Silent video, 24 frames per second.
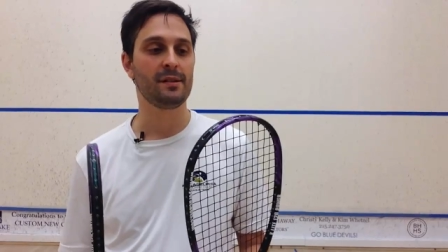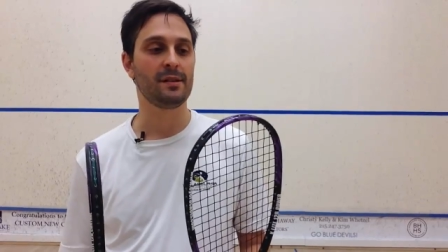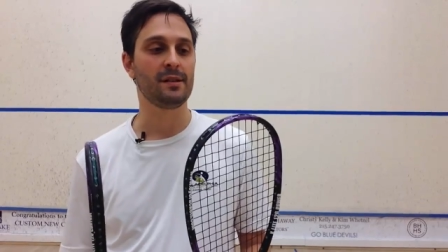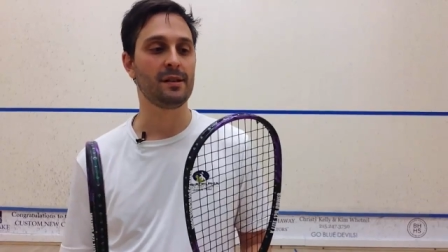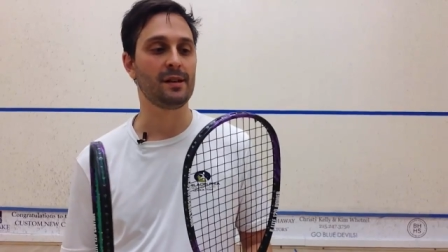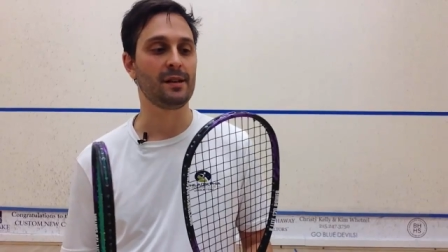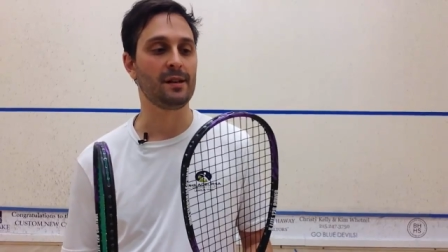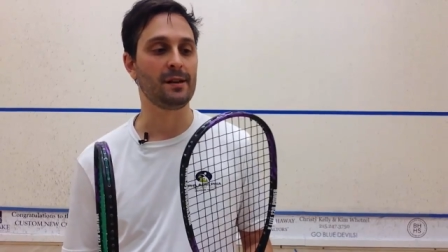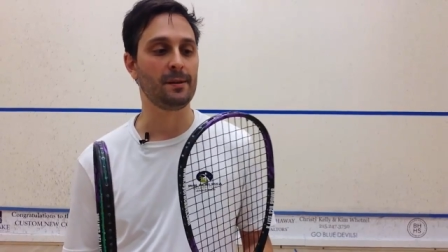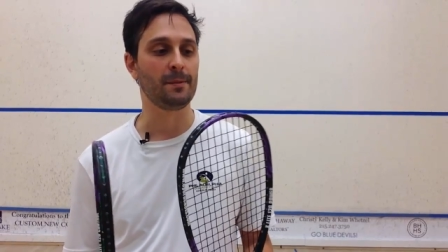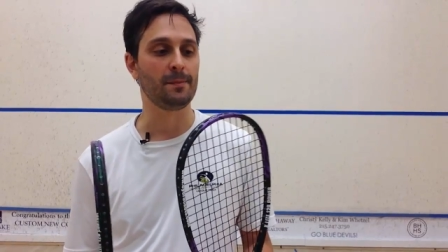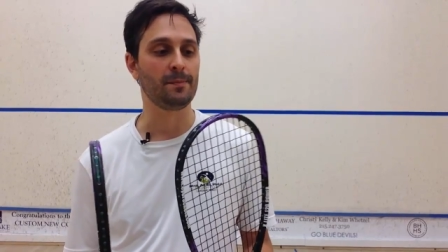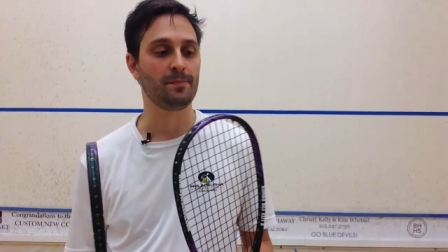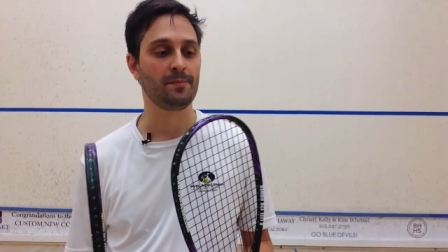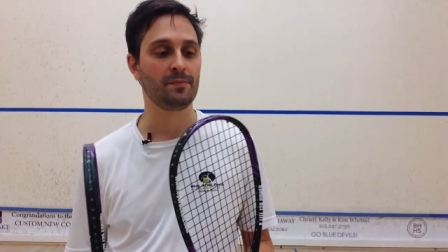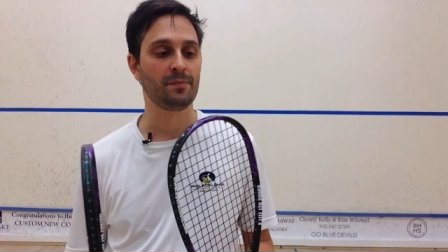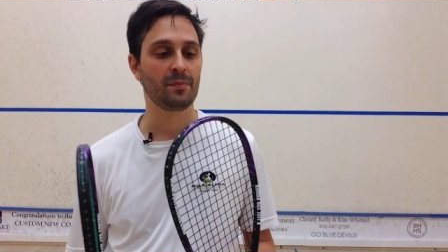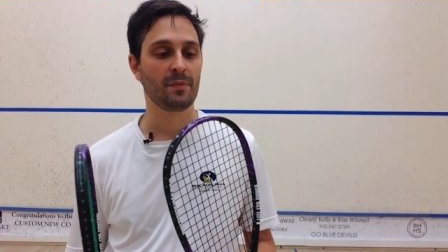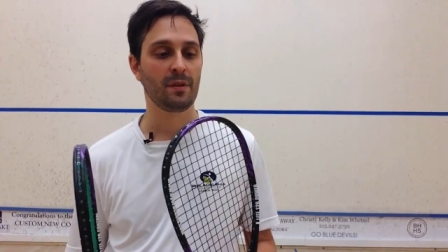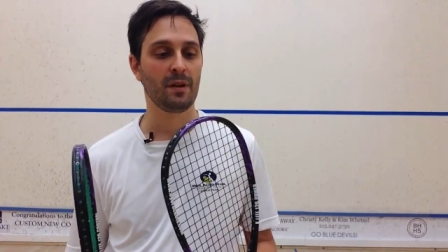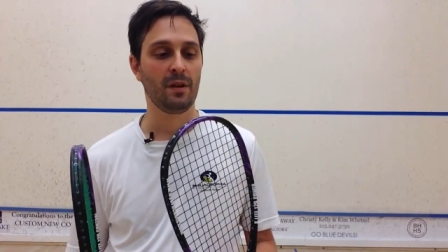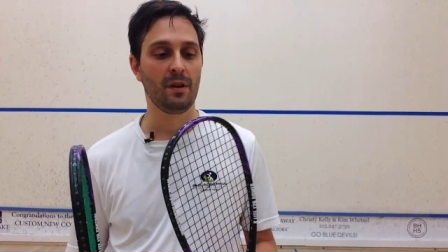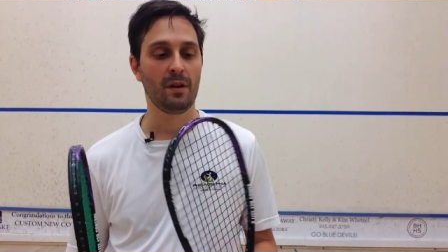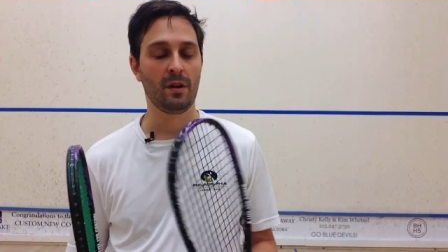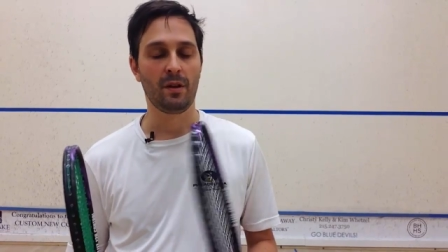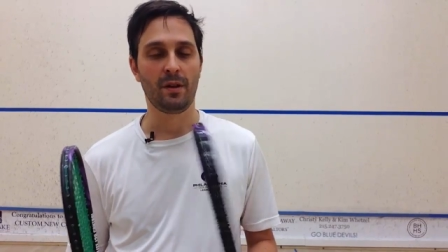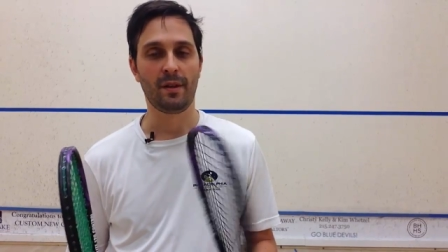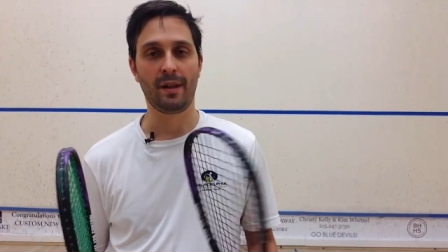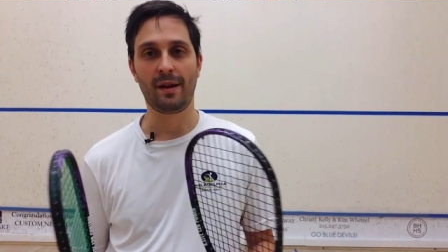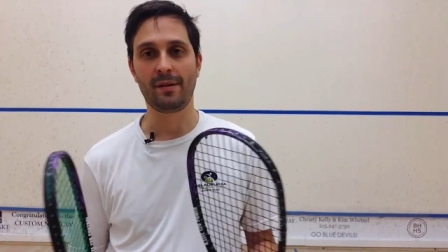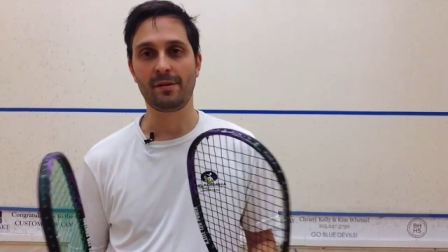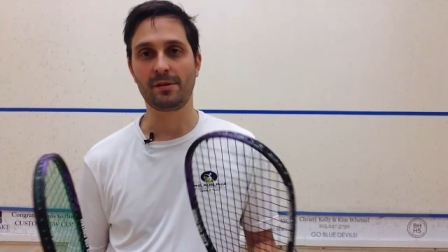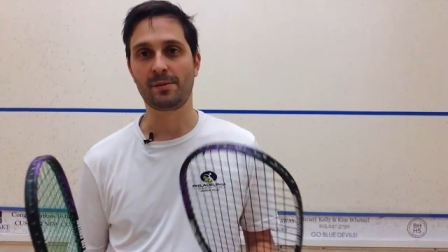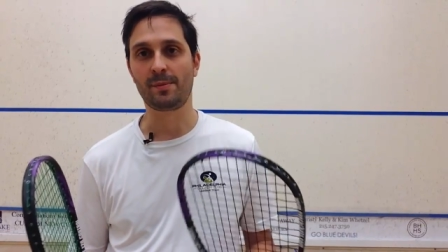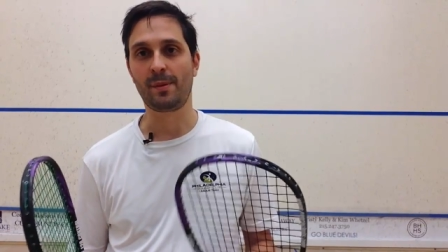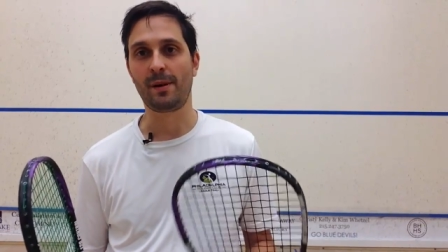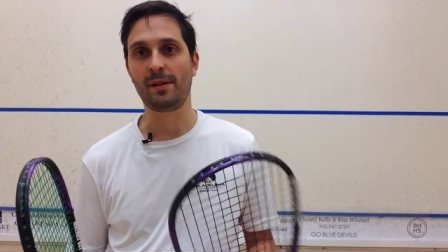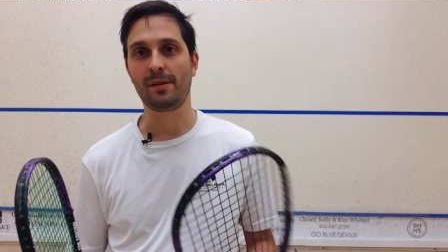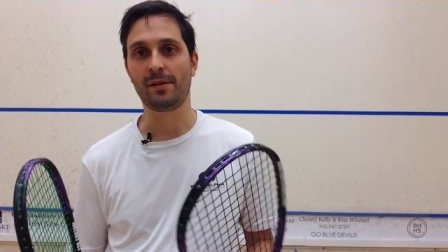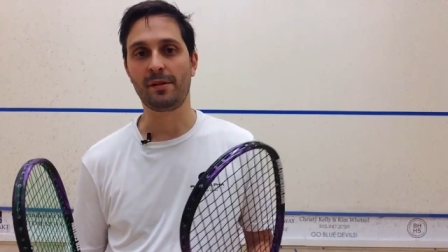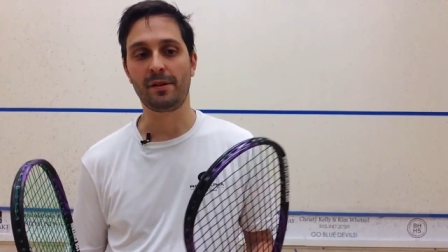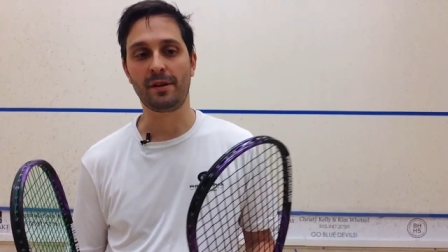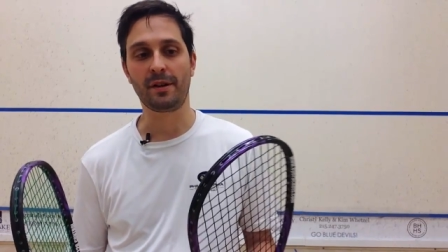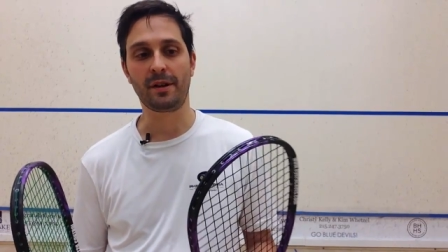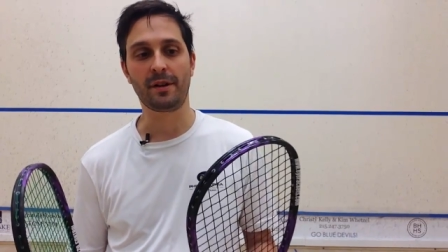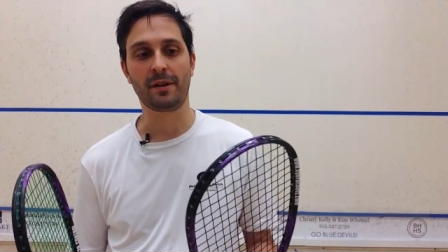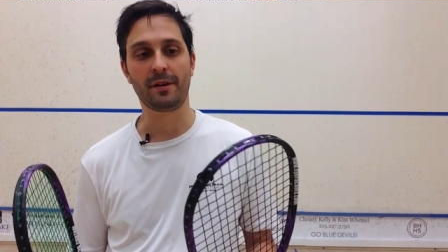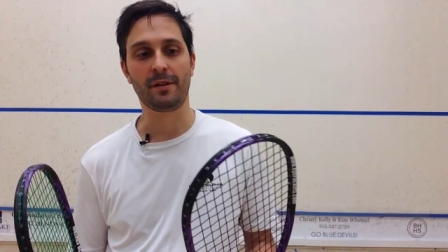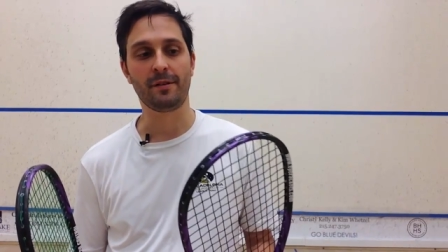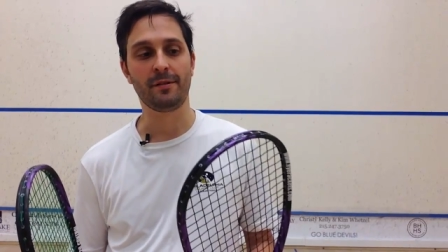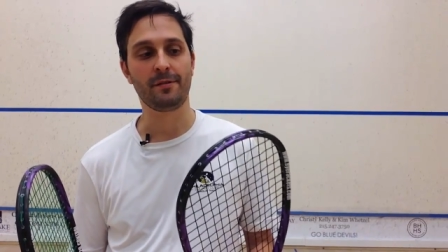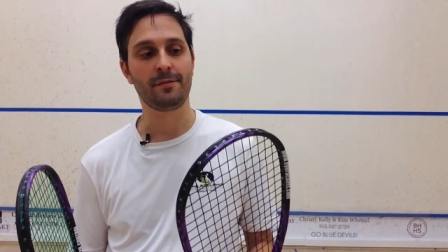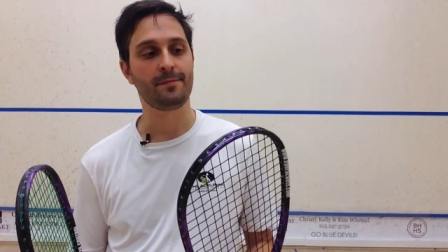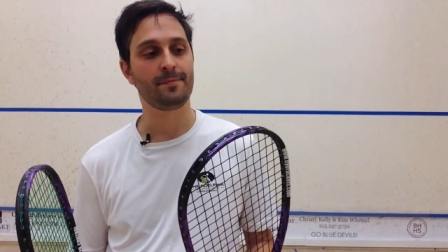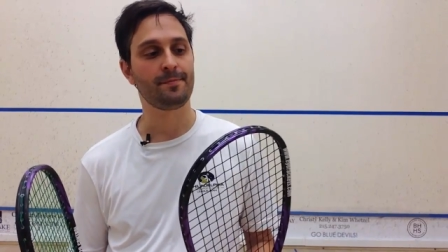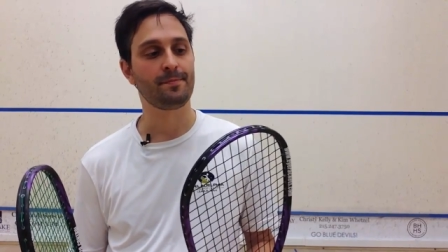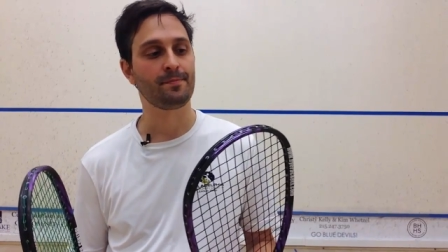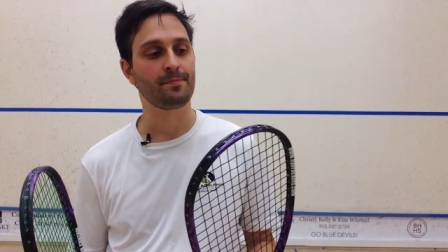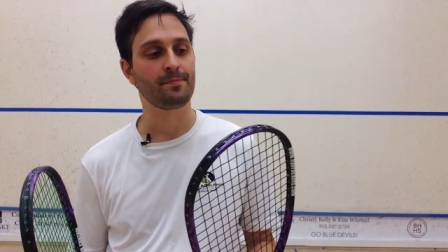Um, that was my learning curve.